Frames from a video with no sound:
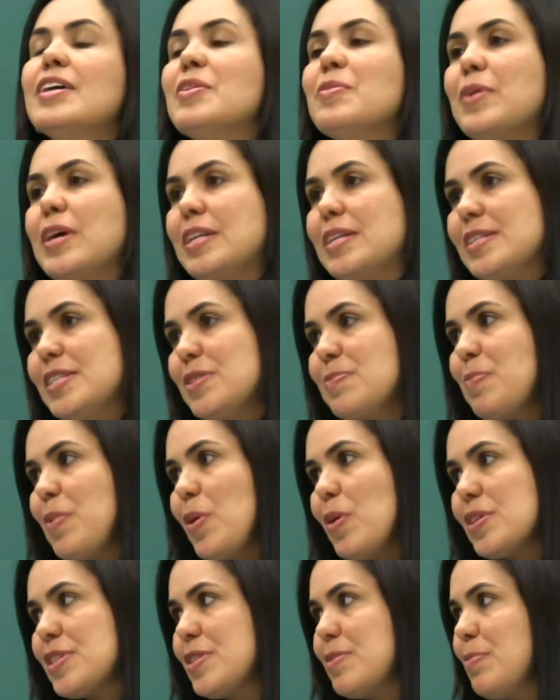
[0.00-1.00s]
when it's
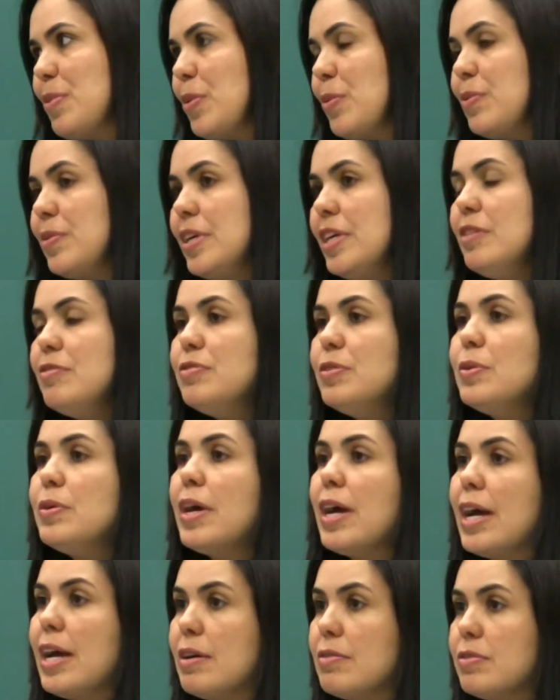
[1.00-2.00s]
possible. If you
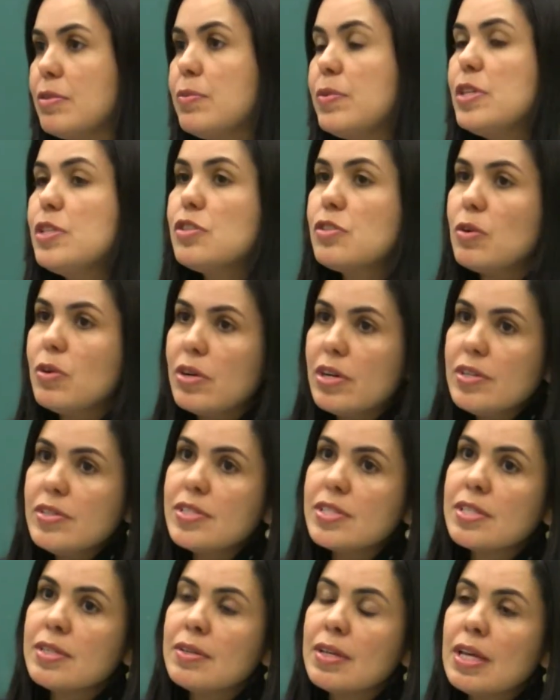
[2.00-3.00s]
have a resource,
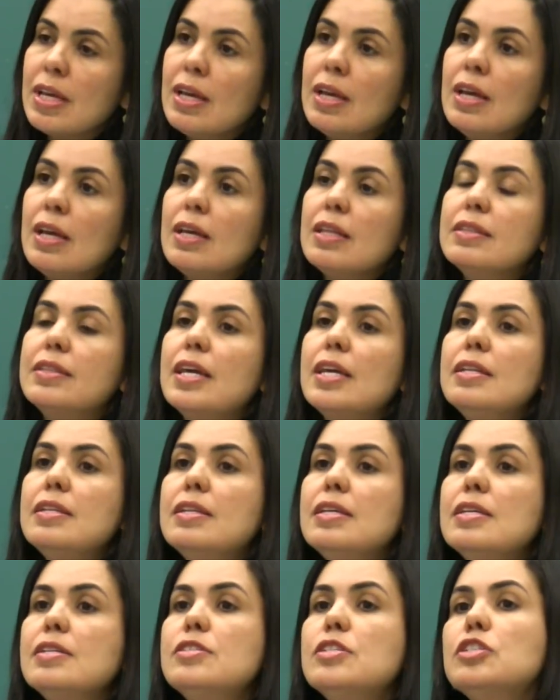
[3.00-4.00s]
they
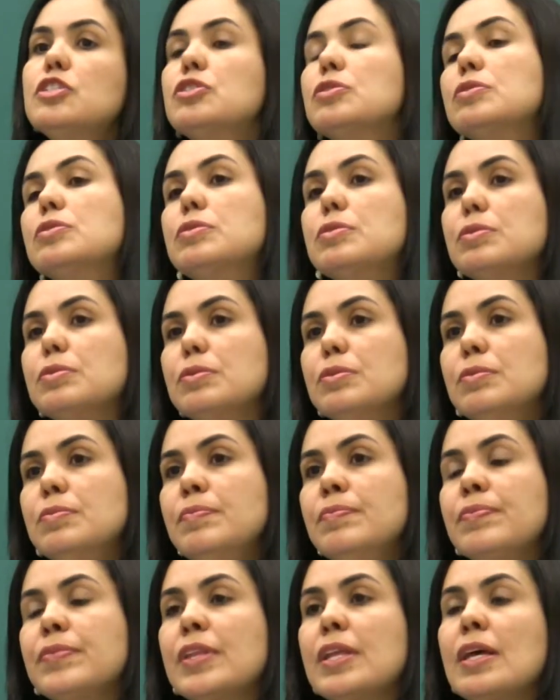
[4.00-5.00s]
need to do
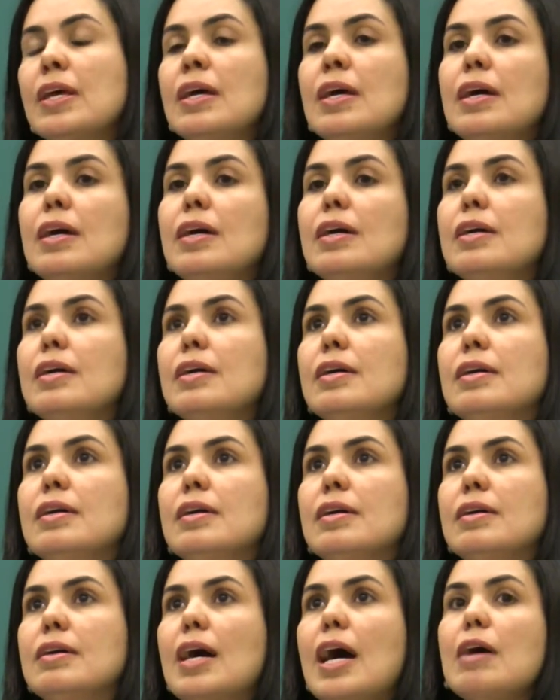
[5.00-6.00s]

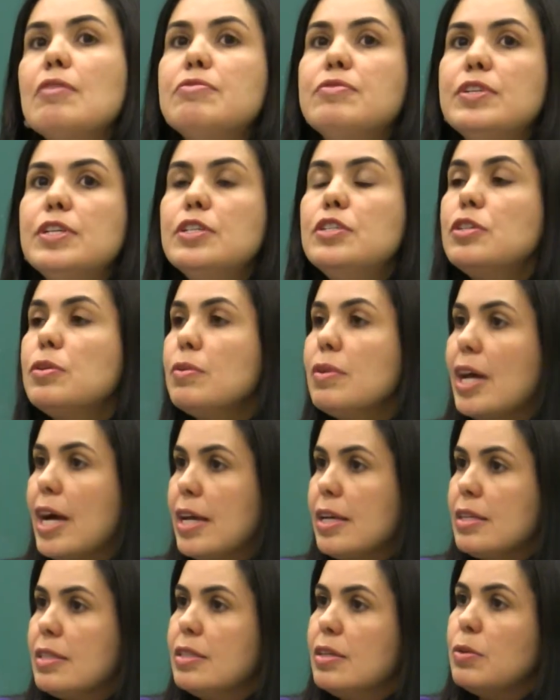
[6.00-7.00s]
a video
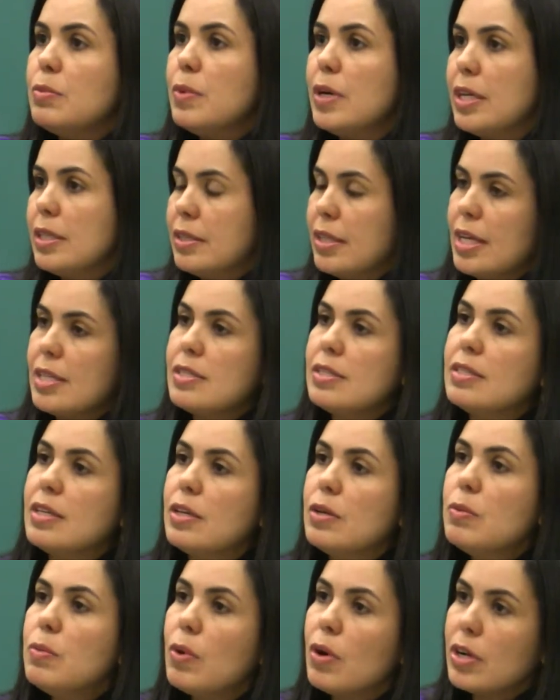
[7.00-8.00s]
like the one that
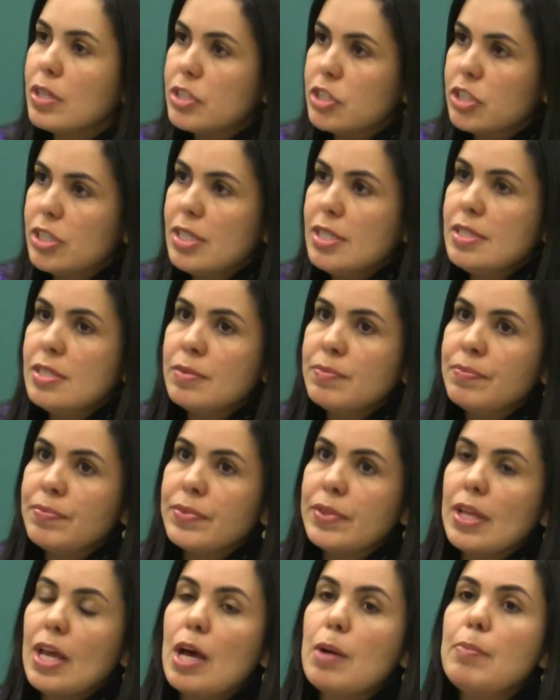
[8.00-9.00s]
they watched
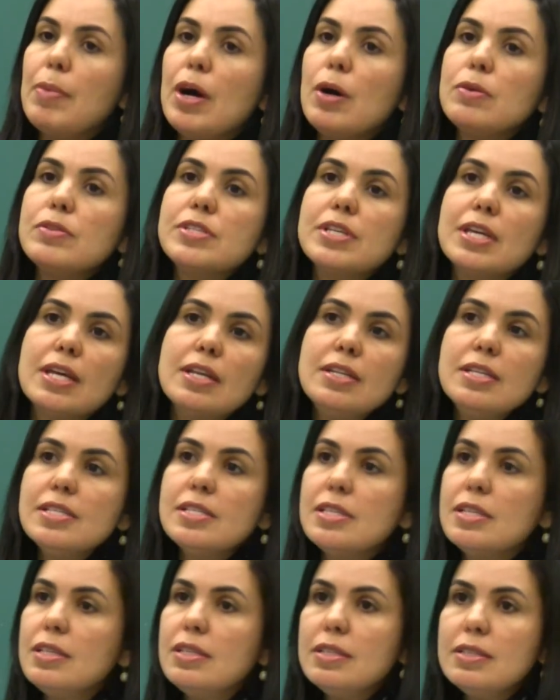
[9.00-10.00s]
about any
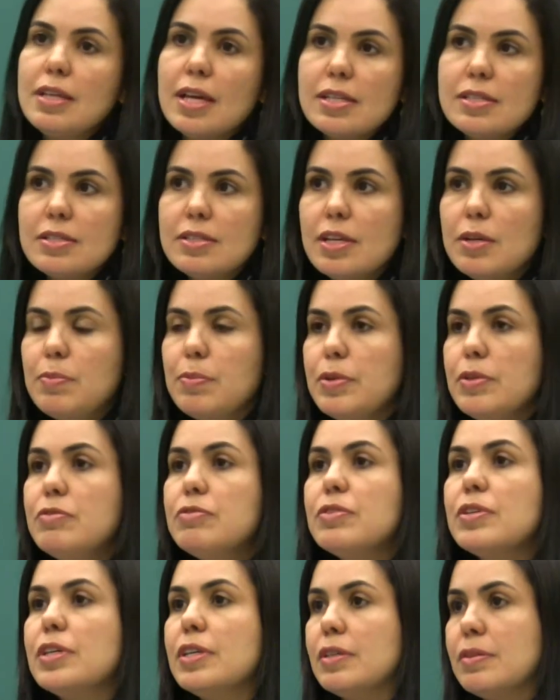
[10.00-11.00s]
city that they
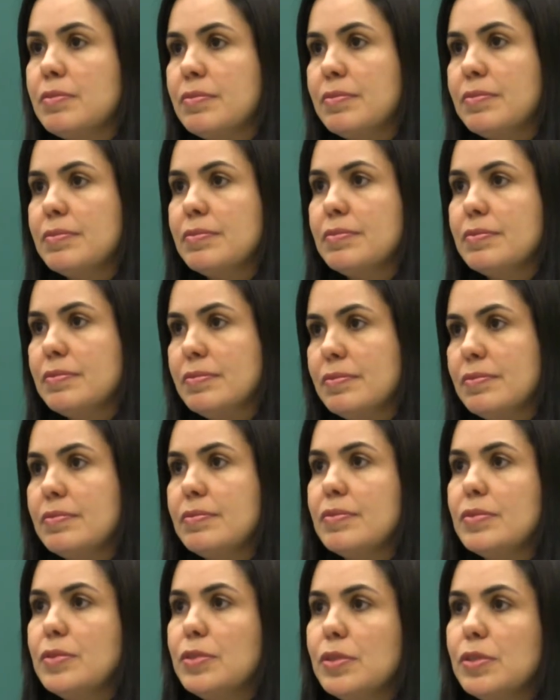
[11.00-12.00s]
prefer,
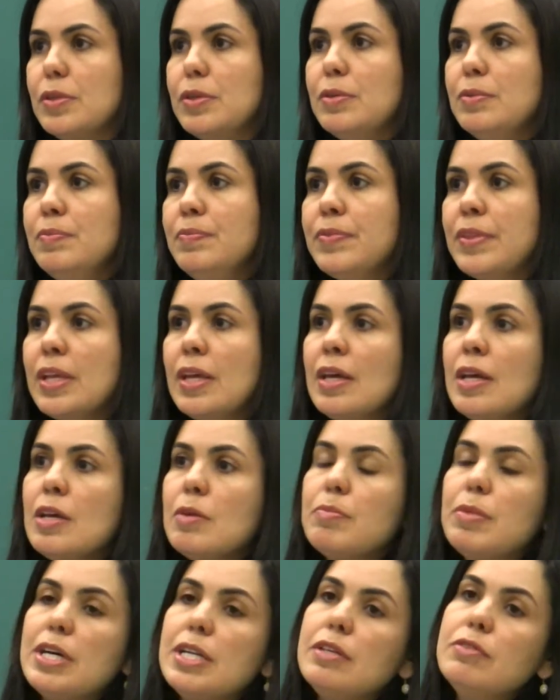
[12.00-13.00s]
you know?
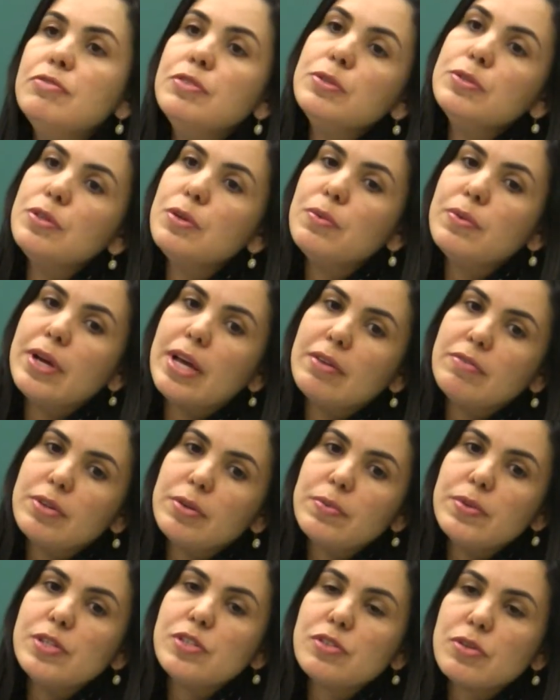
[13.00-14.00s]
But if you don't have
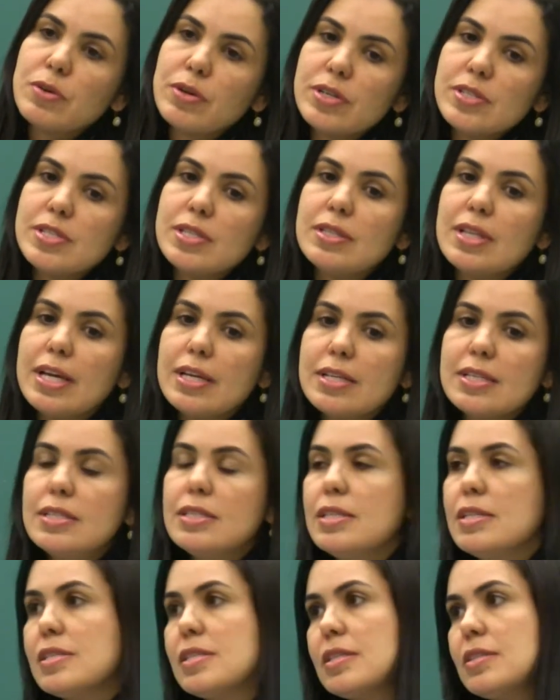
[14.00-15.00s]
a resource like
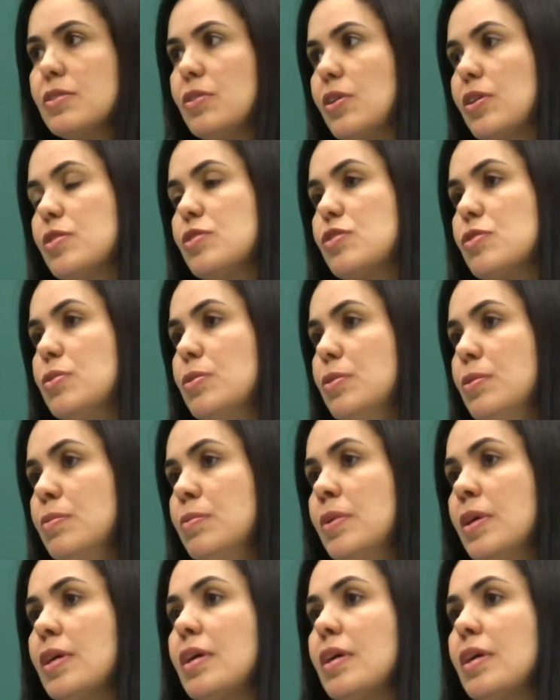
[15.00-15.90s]
this in your school,